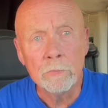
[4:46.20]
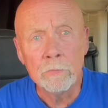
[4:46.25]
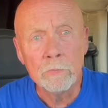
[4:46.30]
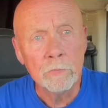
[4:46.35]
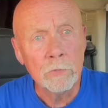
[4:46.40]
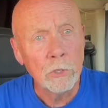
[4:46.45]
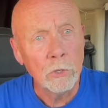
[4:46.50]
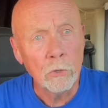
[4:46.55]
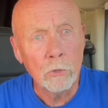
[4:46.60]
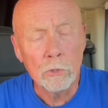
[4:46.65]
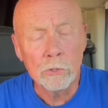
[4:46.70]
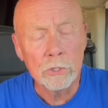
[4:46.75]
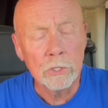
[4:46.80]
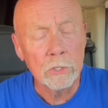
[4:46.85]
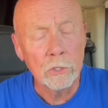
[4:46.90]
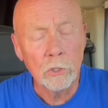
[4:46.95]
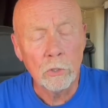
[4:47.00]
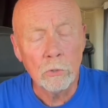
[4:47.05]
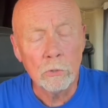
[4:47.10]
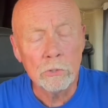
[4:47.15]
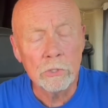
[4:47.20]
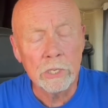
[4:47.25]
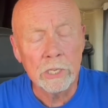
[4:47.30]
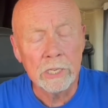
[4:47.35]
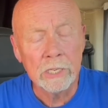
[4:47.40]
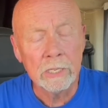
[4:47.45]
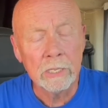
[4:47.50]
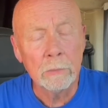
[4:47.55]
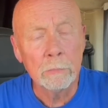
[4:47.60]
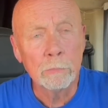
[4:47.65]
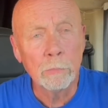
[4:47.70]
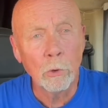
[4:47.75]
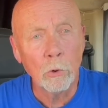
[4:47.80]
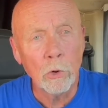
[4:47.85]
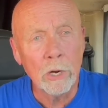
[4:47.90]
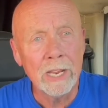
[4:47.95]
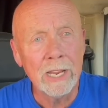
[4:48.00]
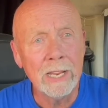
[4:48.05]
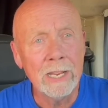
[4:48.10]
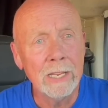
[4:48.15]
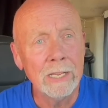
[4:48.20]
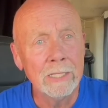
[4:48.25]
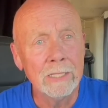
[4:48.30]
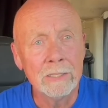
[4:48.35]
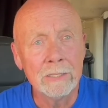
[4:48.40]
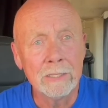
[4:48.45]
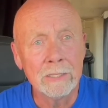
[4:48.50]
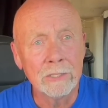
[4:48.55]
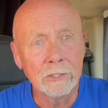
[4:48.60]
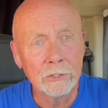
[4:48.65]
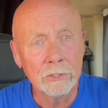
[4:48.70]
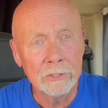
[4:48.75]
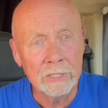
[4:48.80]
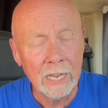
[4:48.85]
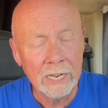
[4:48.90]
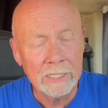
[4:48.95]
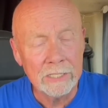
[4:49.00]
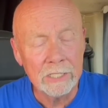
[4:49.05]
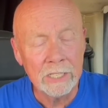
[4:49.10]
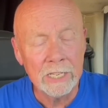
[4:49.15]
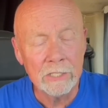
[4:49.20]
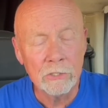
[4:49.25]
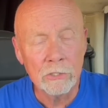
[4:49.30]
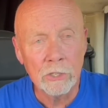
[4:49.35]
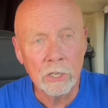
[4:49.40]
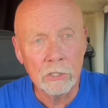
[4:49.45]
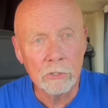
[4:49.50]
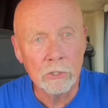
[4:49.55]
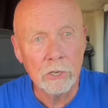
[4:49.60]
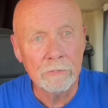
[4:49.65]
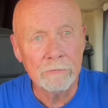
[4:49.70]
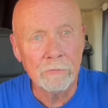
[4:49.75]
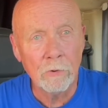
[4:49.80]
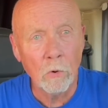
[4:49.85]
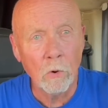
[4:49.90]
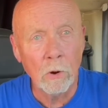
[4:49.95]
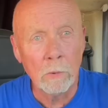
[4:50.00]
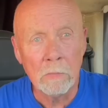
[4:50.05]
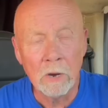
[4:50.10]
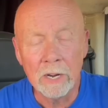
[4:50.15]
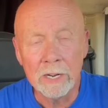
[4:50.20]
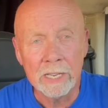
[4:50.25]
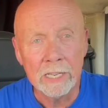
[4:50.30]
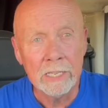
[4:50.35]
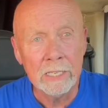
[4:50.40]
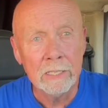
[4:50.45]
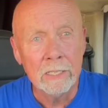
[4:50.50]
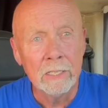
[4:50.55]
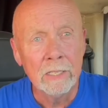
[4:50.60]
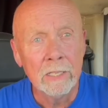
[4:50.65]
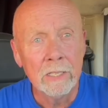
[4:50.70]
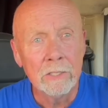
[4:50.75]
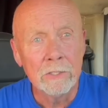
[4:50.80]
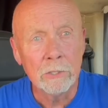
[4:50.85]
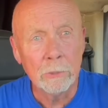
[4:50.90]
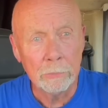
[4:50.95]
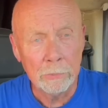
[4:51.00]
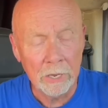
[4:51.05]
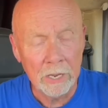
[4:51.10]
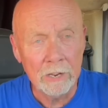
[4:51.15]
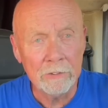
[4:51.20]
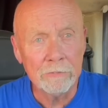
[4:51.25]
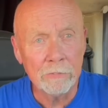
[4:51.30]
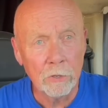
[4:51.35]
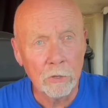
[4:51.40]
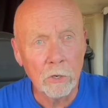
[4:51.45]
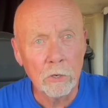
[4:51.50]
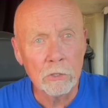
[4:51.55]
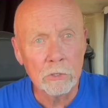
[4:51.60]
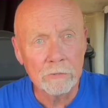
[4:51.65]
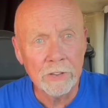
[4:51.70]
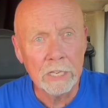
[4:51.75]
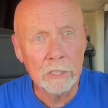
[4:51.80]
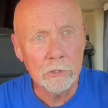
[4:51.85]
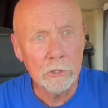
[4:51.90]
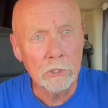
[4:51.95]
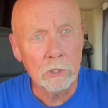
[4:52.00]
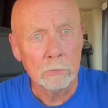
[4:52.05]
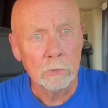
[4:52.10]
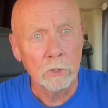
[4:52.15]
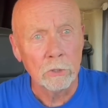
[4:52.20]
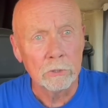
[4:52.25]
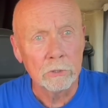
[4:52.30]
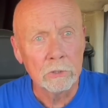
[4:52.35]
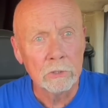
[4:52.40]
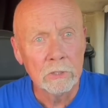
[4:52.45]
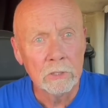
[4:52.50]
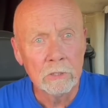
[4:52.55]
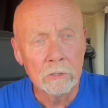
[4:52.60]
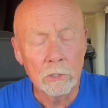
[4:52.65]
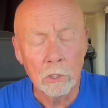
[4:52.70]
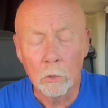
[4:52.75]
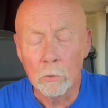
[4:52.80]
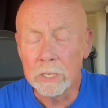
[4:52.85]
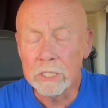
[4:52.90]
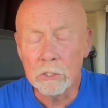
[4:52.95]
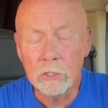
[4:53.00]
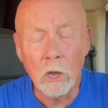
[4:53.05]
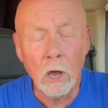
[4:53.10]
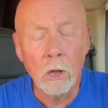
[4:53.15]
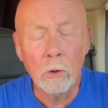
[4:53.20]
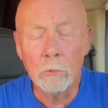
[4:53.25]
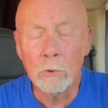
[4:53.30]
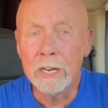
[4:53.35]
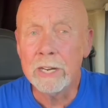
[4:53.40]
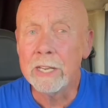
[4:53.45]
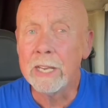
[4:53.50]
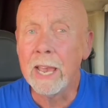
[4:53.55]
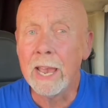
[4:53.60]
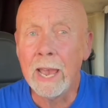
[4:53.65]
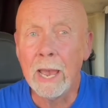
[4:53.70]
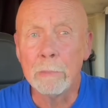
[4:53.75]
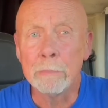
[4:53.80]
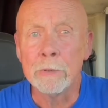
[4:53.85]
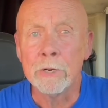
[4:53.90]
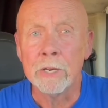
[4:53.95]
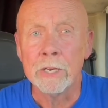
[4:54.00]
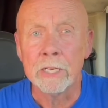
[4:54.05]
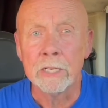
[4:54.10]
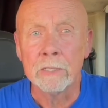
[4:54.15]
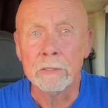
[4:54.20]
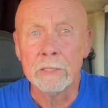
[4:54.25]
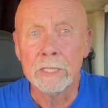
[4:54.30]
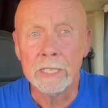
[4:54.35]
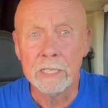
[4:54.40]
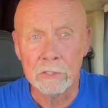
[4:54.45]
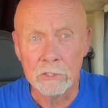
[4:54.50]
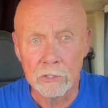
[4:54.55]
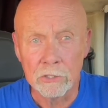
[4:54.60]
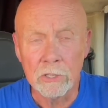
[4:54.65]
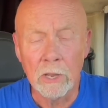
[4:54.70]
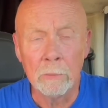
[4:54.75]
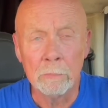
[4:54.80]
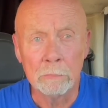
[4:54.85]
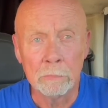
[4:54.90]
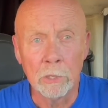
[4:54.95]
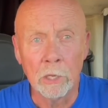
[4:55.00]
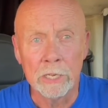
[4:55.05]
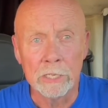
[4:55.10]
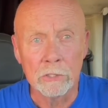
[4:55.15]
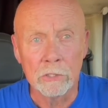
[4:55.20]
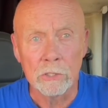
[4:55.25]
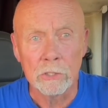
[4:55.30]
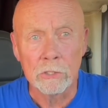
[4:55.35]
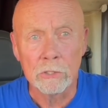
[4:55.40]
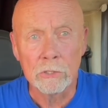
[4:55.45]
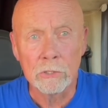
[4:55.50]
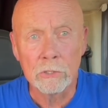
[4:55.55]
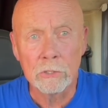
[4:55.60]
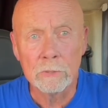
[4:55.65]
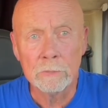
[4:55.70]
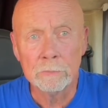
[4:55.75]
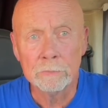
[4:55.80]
using pre-1964 money to pay for those vegetables. So it's already happening in some places.